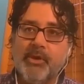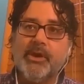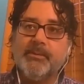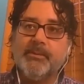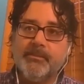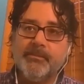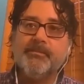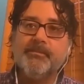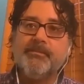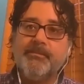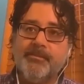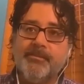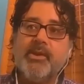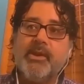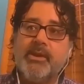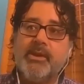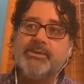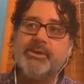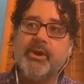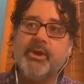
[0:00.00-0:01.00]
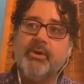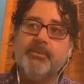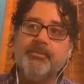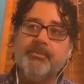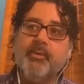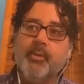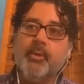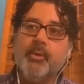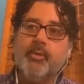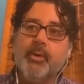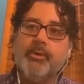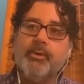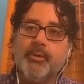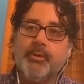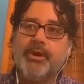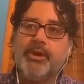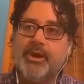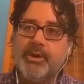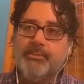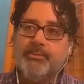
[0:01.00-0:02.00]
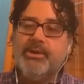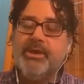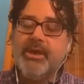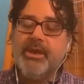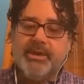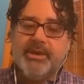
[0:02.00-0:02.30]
Yeah. So we're going to be